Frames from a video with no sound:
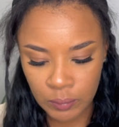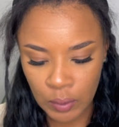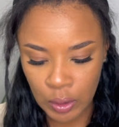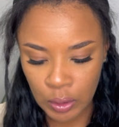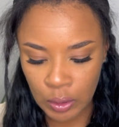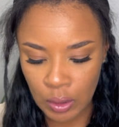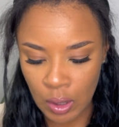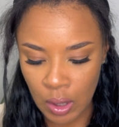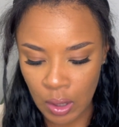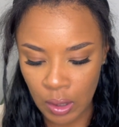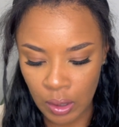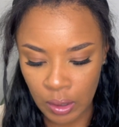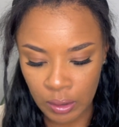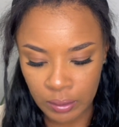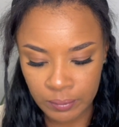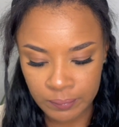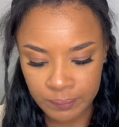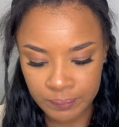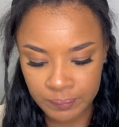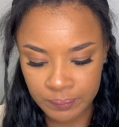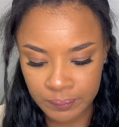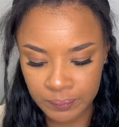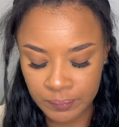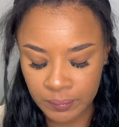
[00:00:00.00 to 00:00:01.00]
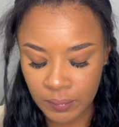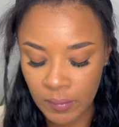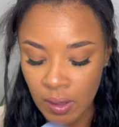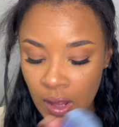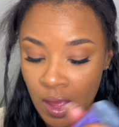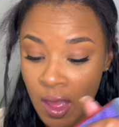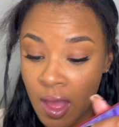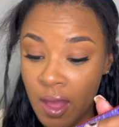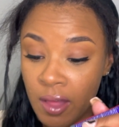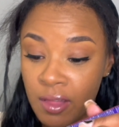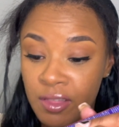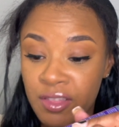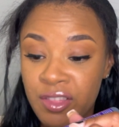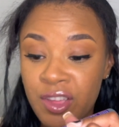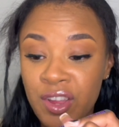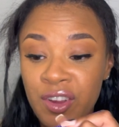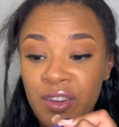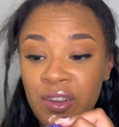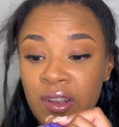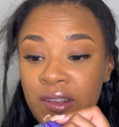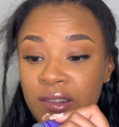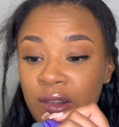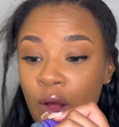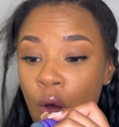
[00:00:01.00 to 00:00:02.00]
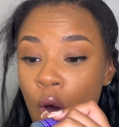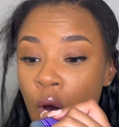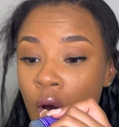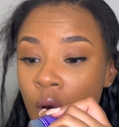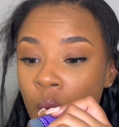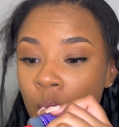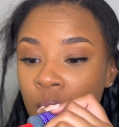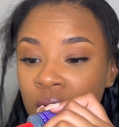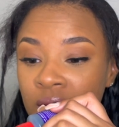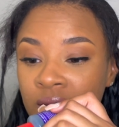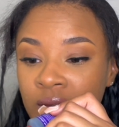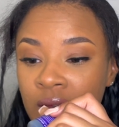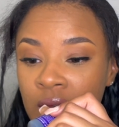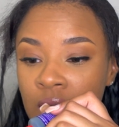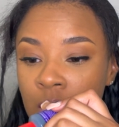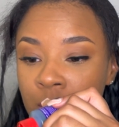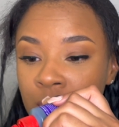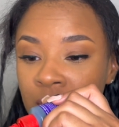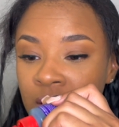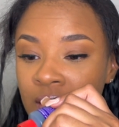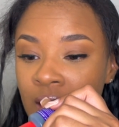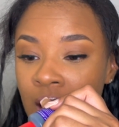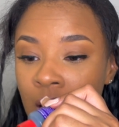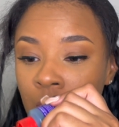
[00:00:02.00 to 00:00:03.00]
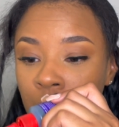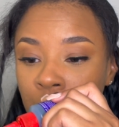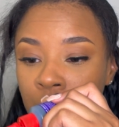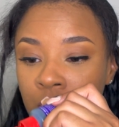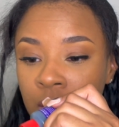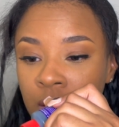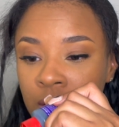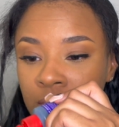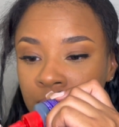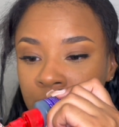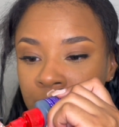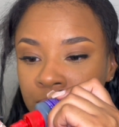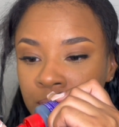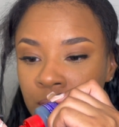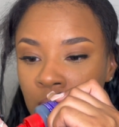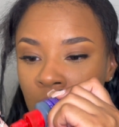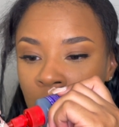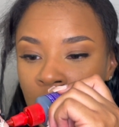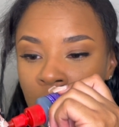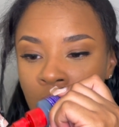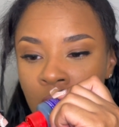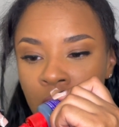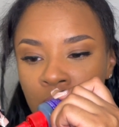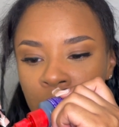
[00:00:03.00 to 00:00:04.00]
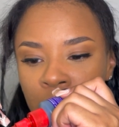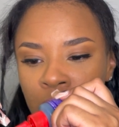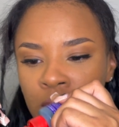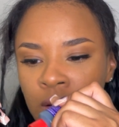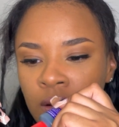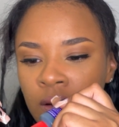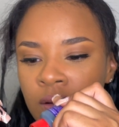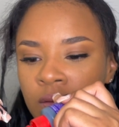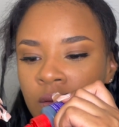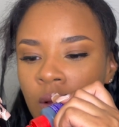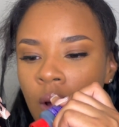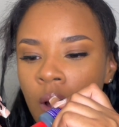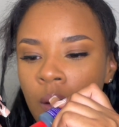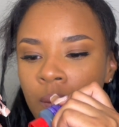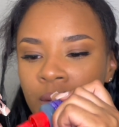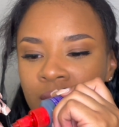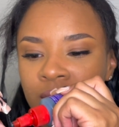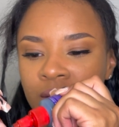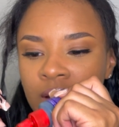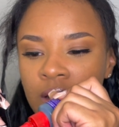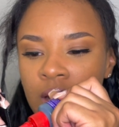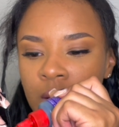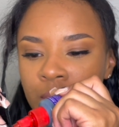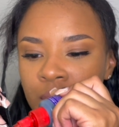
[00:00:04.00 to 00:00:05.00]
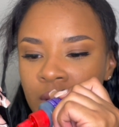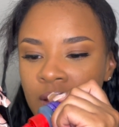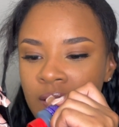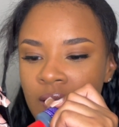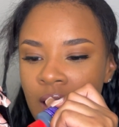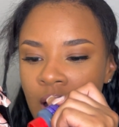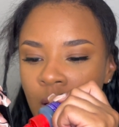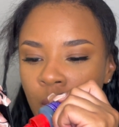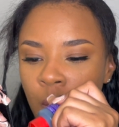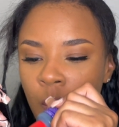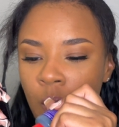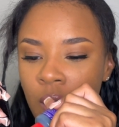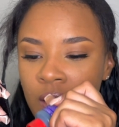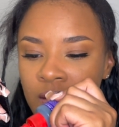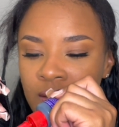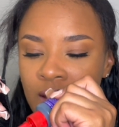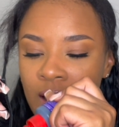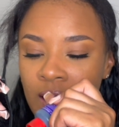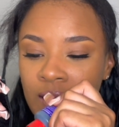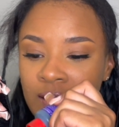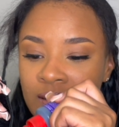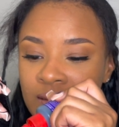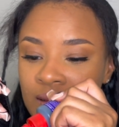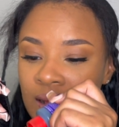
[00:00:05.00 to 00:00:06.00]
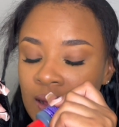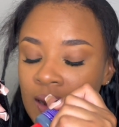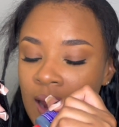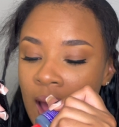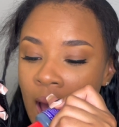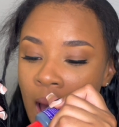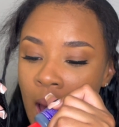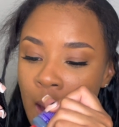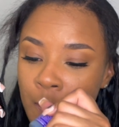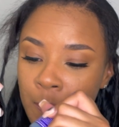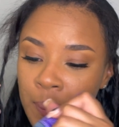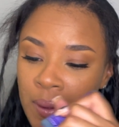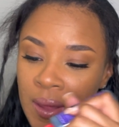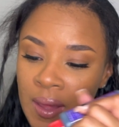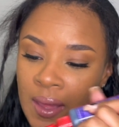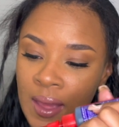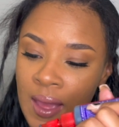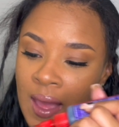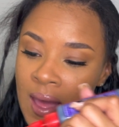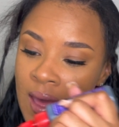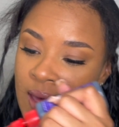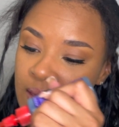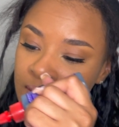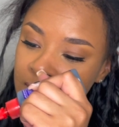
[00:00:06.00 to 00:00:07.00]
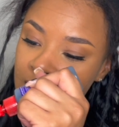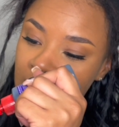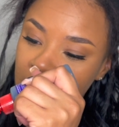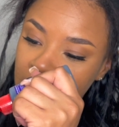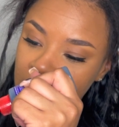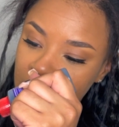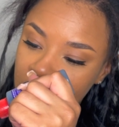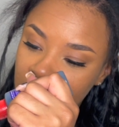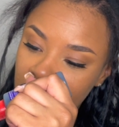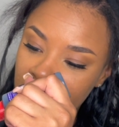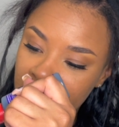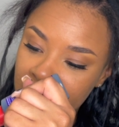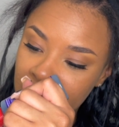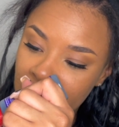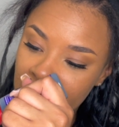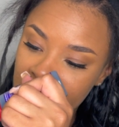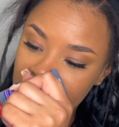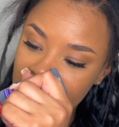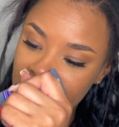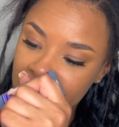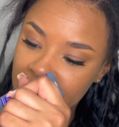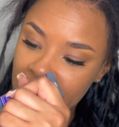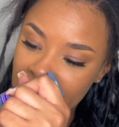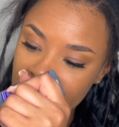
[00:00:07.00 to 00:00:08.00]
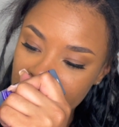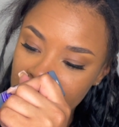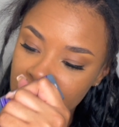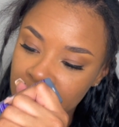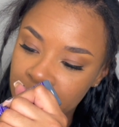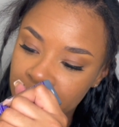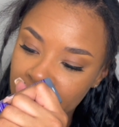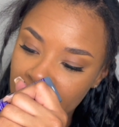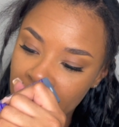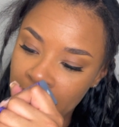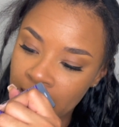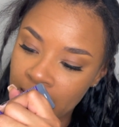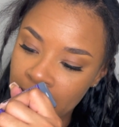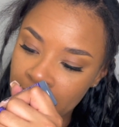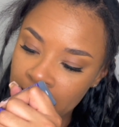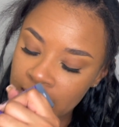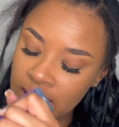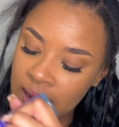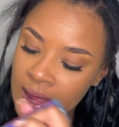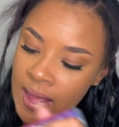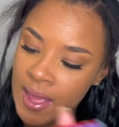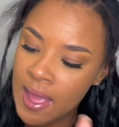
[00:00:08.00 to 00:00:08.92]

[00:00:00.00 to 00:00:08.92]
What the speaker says: Y'all, there is always going to be that one. There is always going to be that one that is unhappy, that is just unsatisfied.